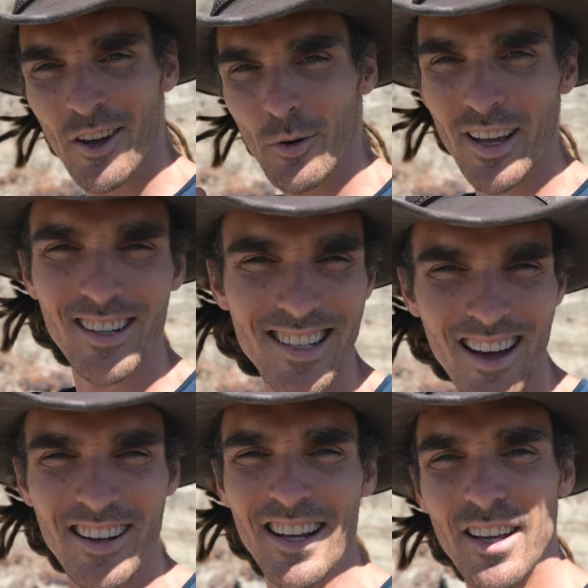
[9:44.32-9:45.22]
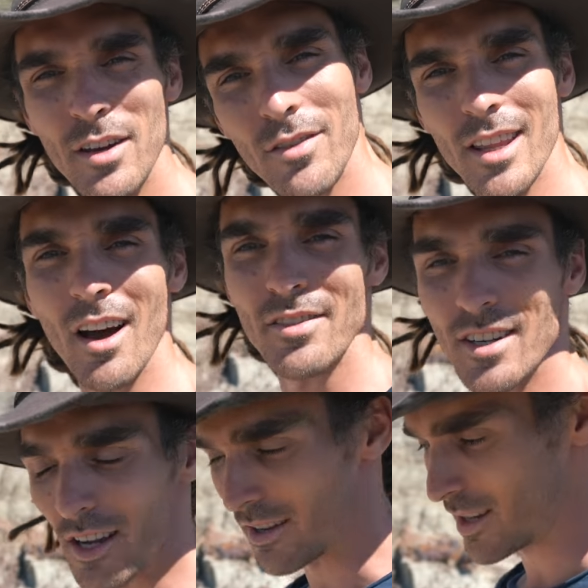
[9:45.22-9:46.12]
We are done for the
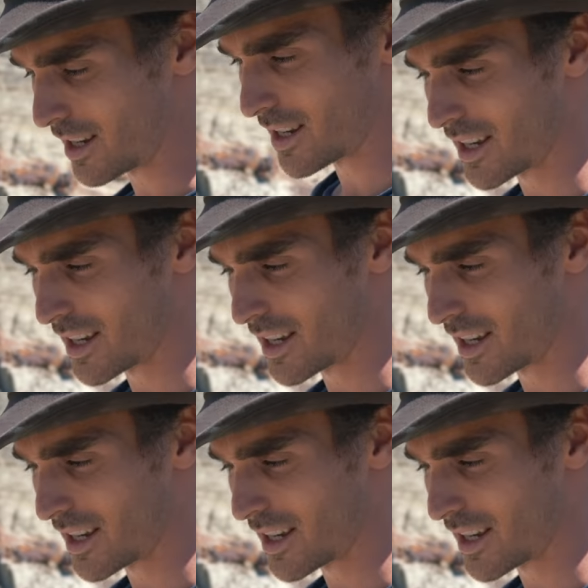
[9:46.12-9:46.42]
afternoon.